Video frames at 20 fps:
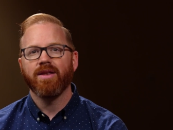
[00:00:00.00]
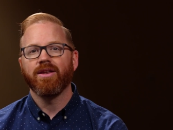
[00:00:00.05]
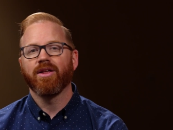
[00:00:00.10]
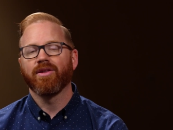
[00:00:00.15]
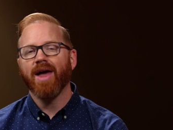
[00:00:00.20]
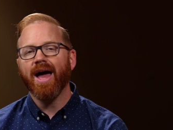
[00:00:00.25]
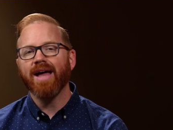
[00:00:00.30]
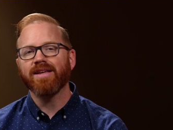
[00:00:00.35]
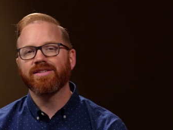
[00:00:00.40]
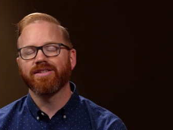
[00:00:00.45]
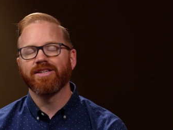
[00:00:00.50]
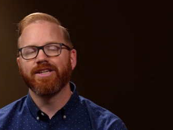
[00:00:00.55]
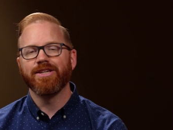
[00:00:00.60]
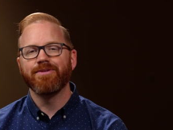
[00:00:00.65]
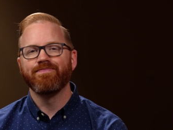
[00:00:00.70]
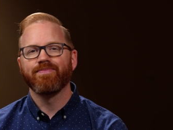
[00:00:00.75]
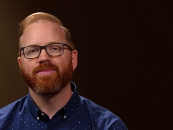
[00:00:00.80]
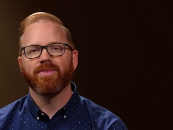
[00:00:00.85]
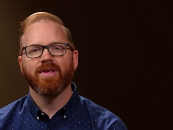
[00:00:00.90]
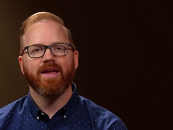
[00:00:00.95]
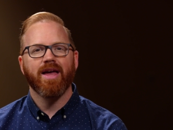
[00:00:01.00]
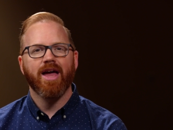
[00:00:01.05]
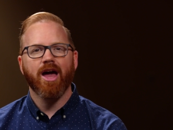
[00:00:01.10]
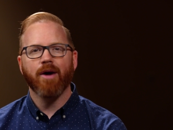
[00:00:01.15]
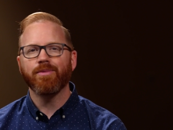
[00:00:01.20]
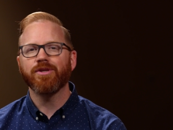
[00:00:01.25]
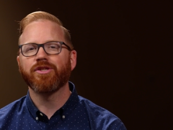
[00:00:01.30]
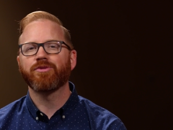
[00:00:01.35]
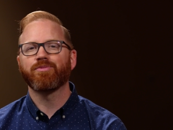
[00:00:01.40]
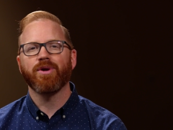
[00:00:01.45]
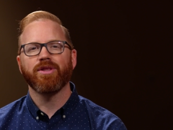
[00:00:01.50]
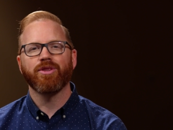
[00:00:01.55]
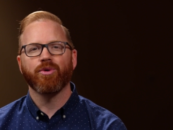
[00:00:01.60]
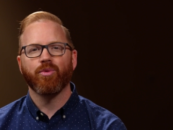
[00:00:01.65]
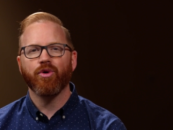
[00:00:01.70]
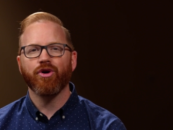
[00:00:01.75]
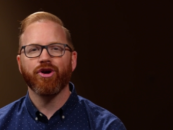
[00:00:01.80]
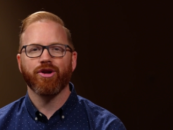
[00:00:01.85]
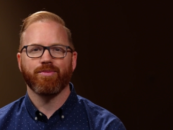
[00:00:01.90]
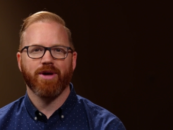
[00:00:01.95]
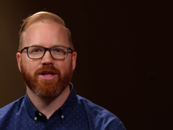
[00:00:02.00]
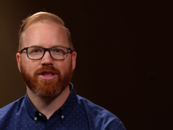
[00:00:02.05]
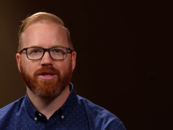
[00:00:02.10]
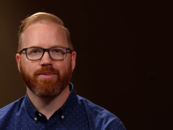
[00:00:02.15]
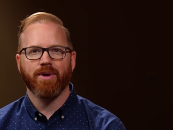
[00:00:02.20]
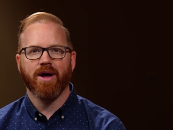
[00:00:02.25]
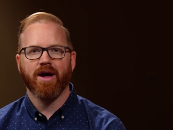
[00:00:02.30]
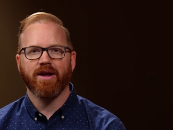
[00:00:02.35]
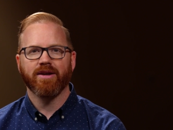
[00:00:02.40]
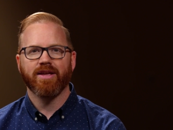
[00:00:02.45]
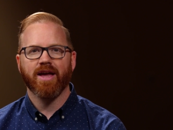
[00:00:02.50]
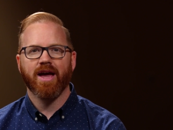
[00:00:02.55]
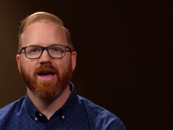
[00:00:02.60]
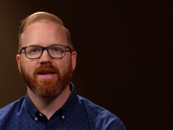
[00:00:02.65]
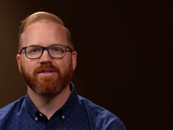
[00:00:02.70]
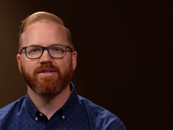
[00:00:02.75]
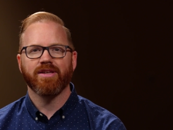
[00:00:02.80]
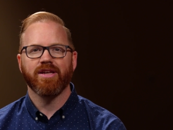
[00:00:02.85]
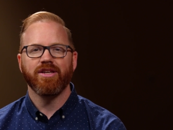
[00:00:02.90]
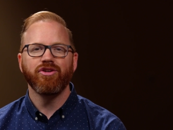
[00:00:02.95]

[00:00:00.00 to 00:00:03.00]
Now, lastly, help us spread the word about the podcast,